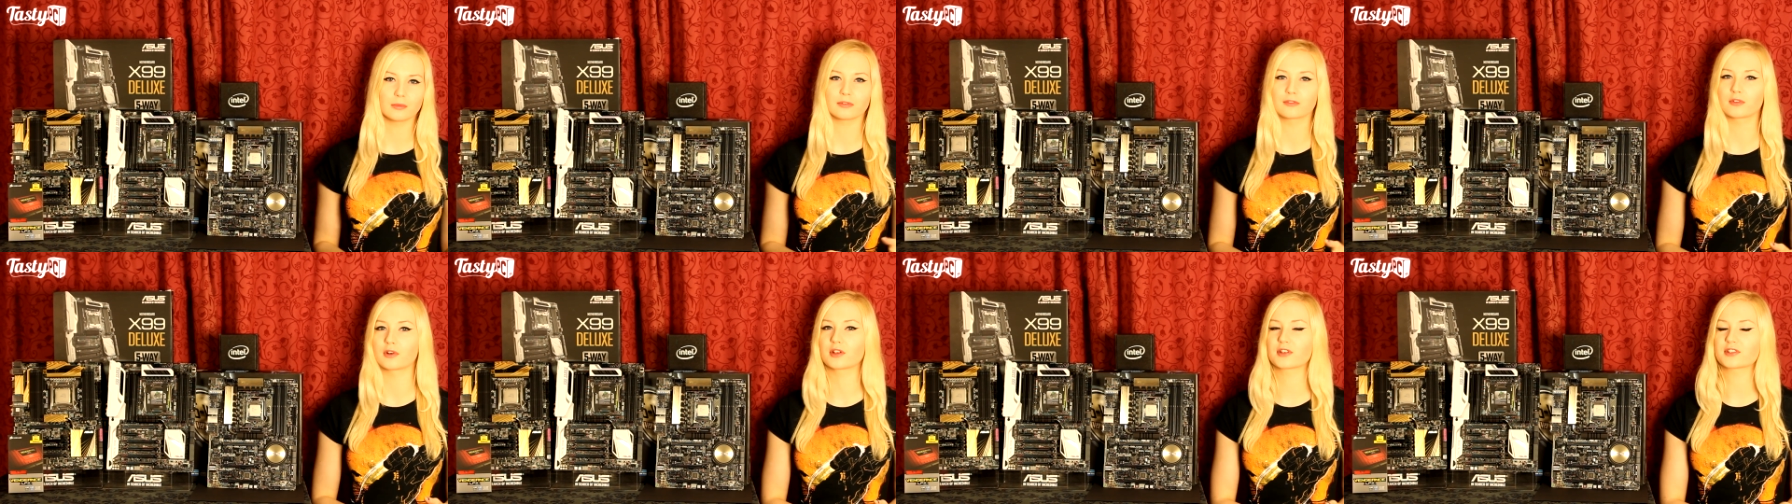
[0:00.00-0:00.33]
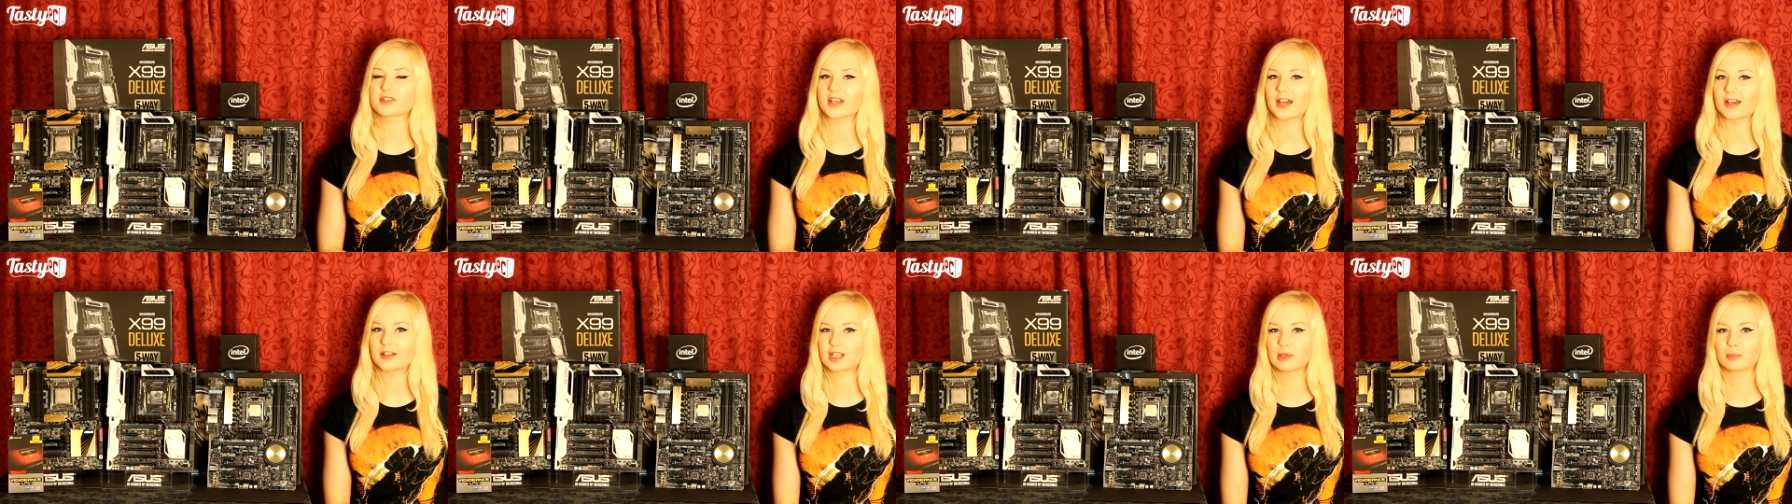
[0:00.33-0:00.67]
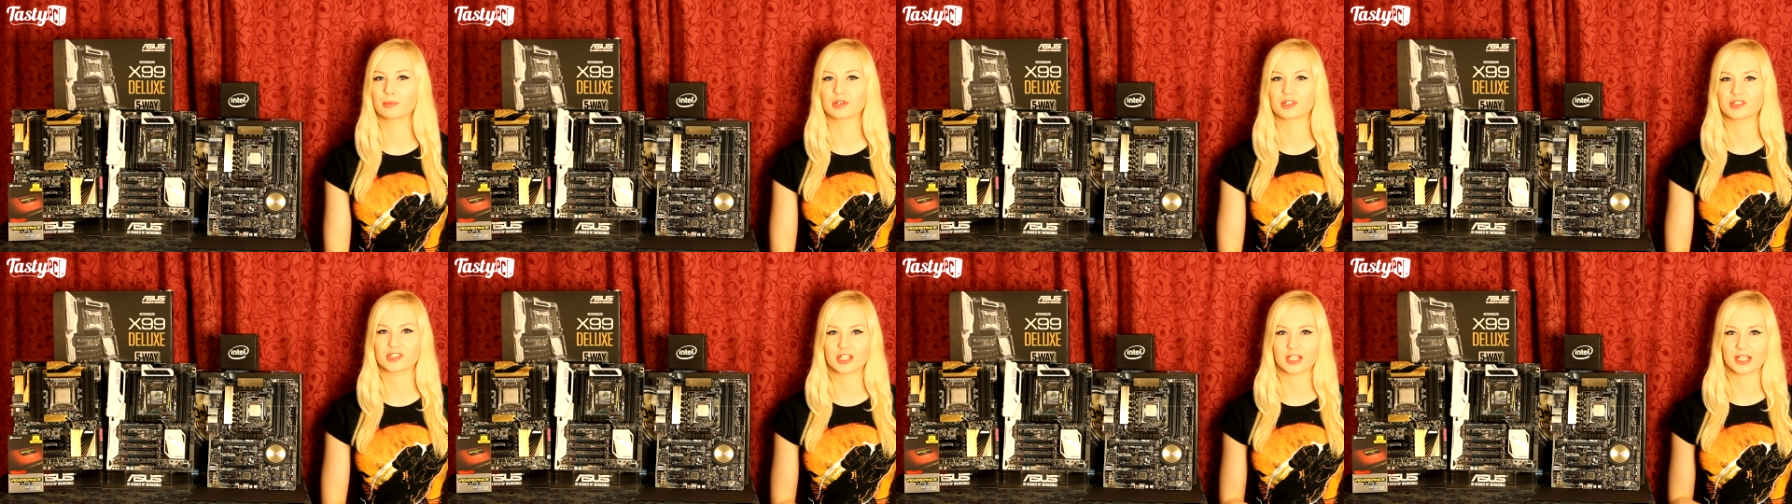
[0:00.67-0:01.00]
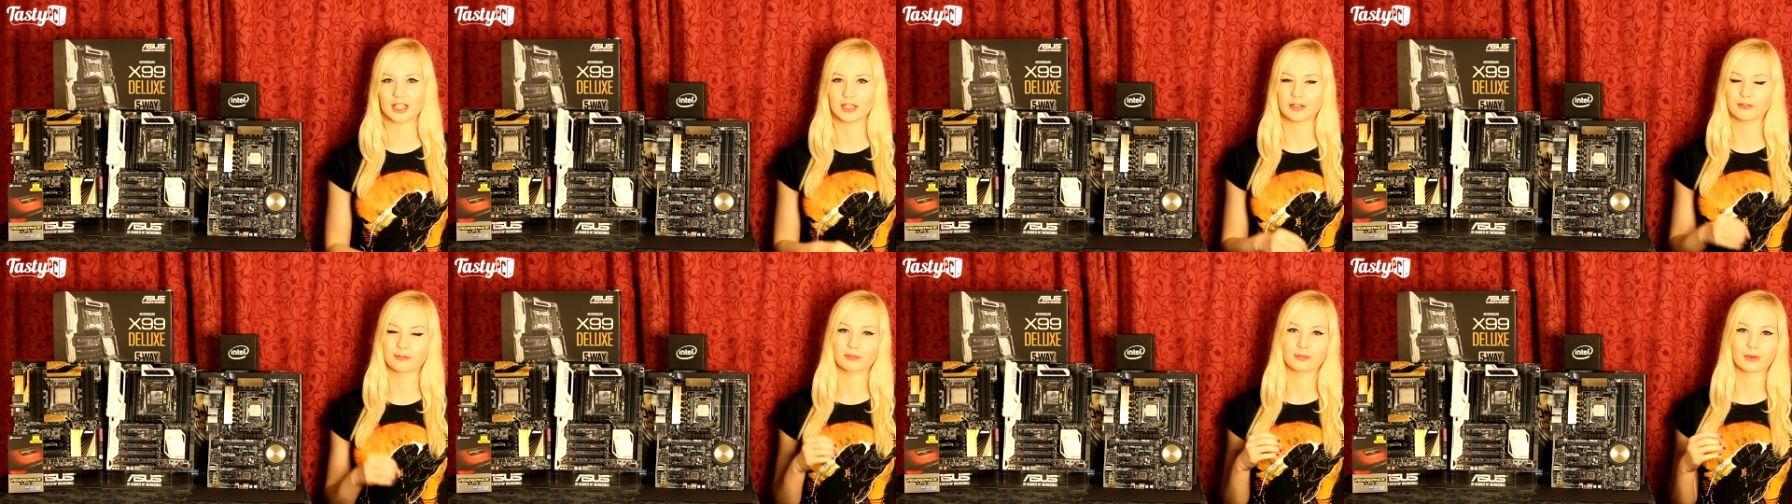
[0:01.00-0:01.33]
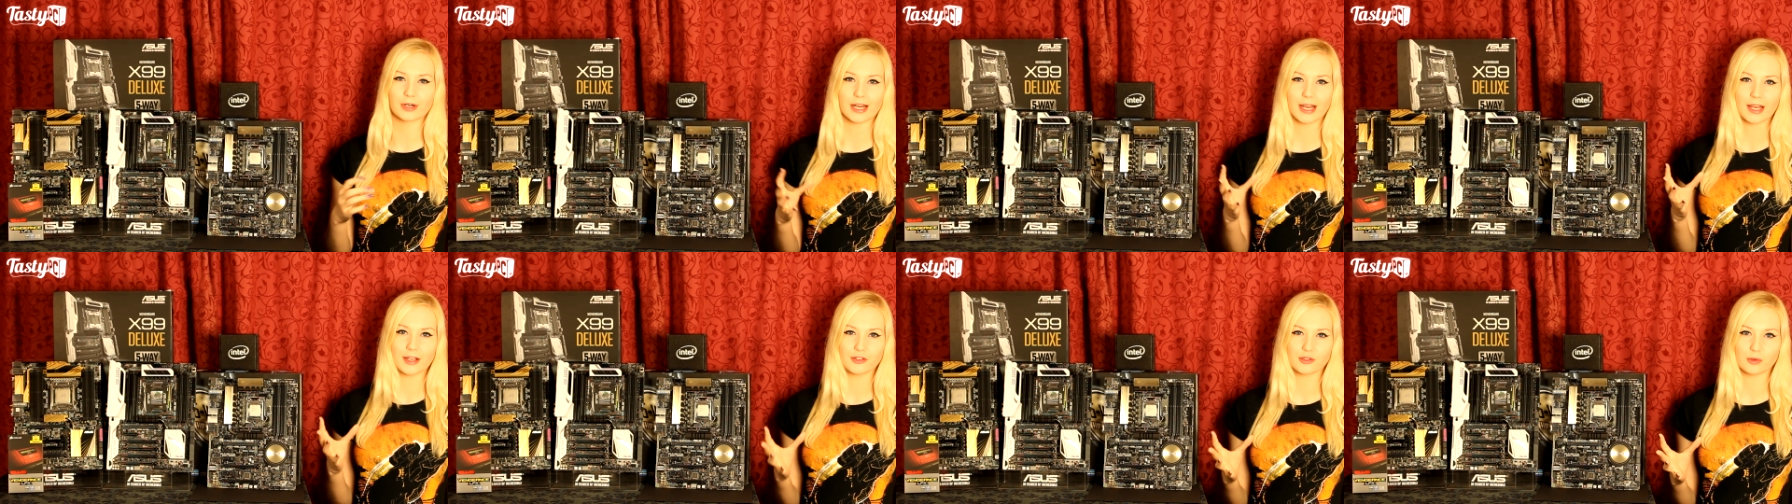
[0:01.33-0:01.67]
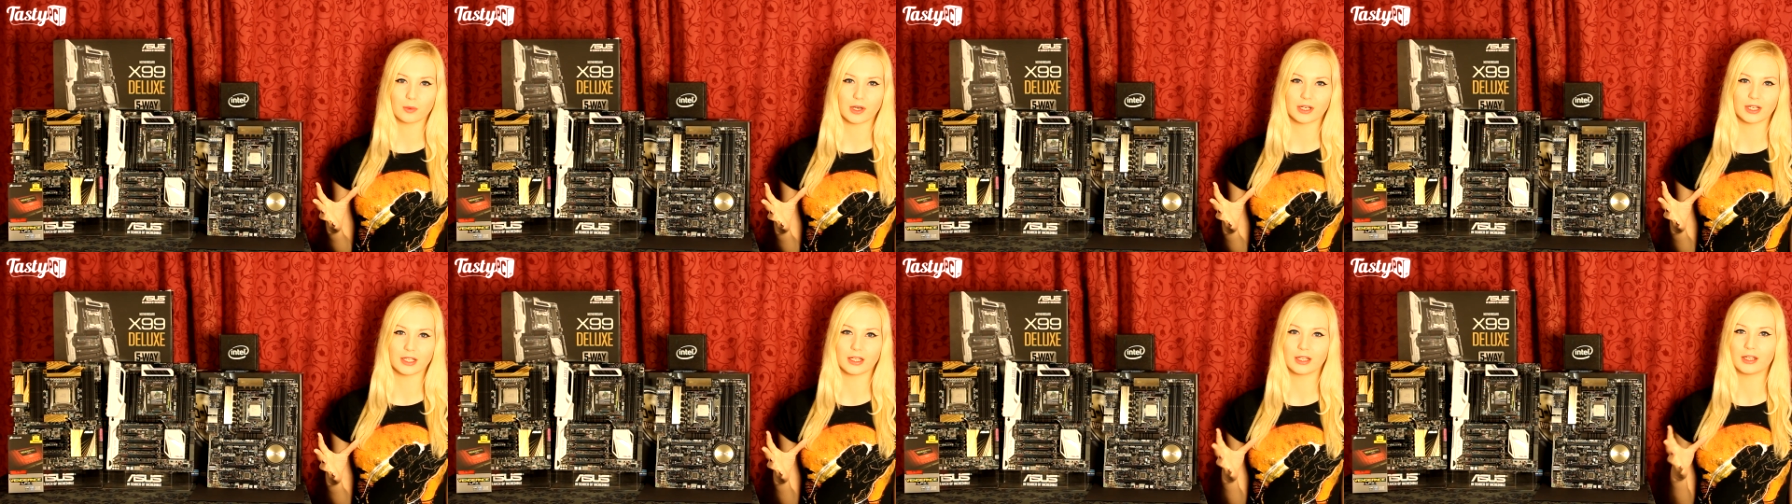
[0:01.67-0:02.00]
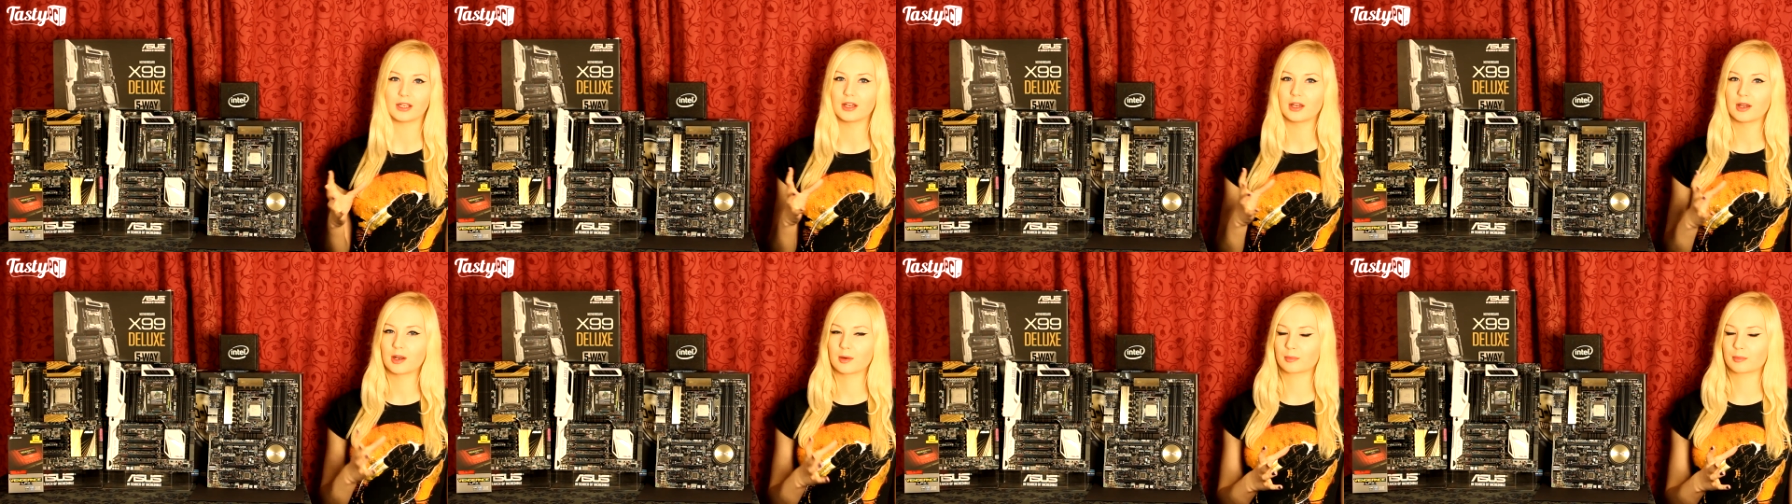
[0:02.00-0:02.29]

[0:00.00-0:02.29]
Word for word: we've got Sandy Bridge E thirty-eight twenty